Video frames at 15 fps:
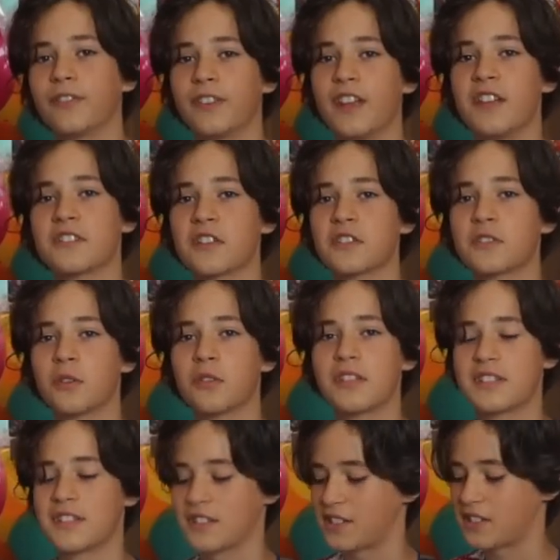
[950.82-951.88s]
for this. I saw this
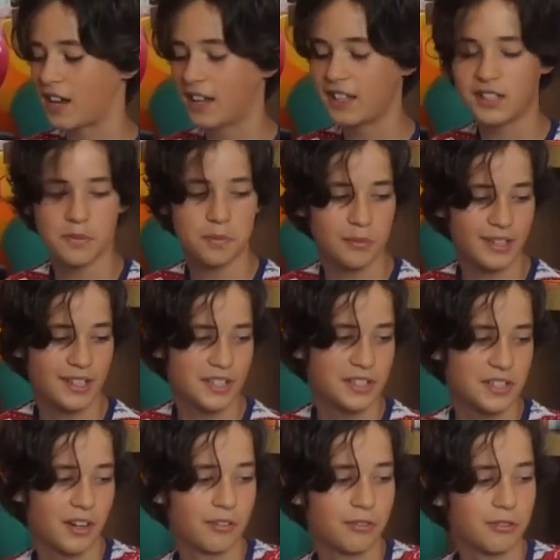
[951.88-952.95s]
in Sainsbury's
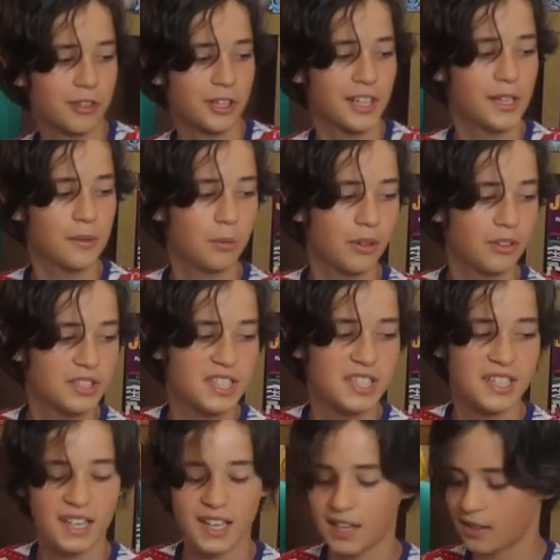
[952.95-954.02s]
and I really
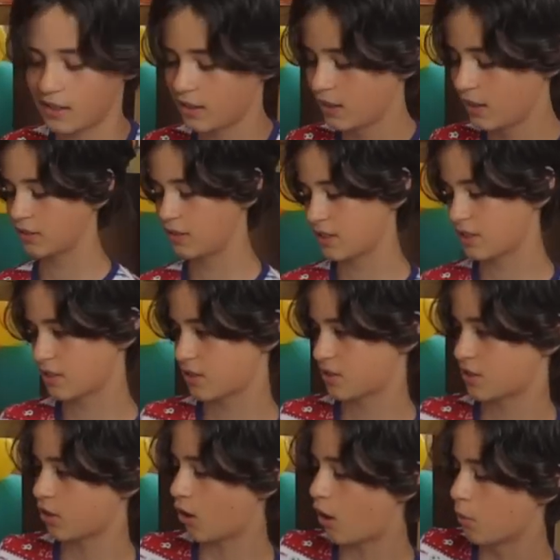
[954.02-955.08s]
wanted it. This is a
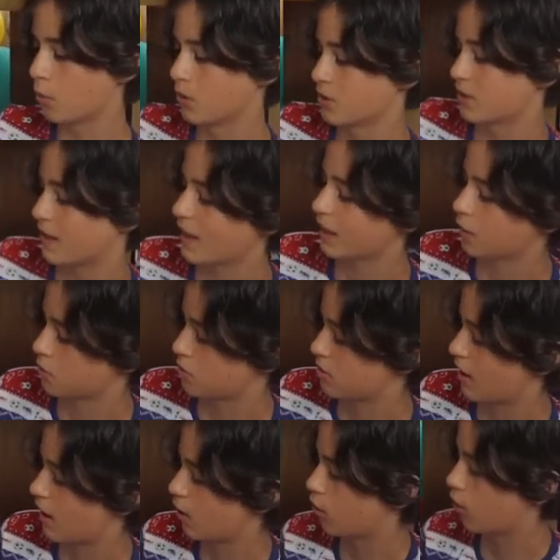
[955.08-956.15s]
Star Wars Lego set